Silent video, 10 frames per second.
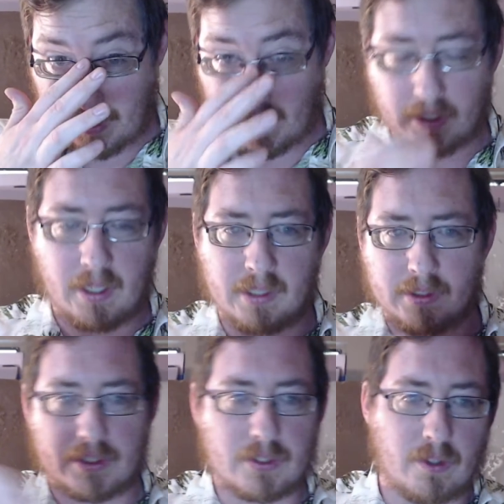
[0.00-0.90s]
along
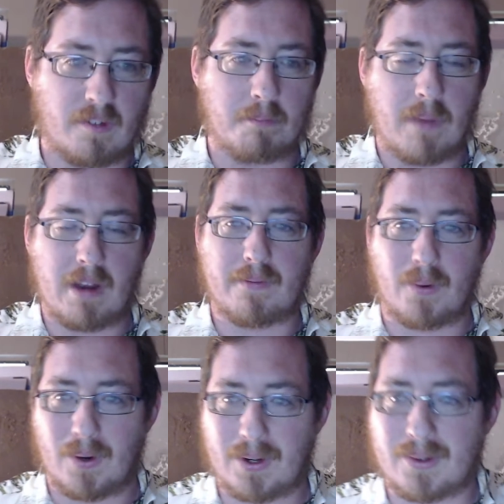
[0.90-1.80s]
this sort of
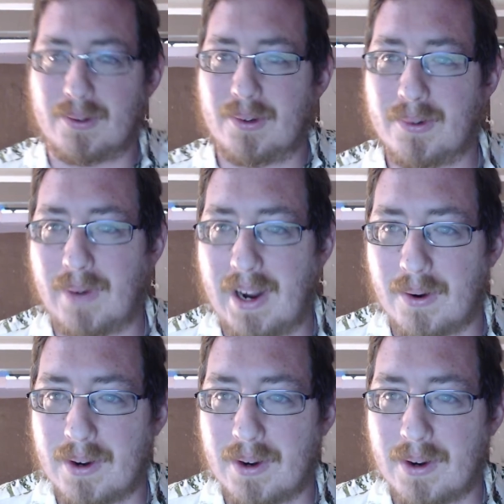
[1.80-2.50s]
metaphorical route.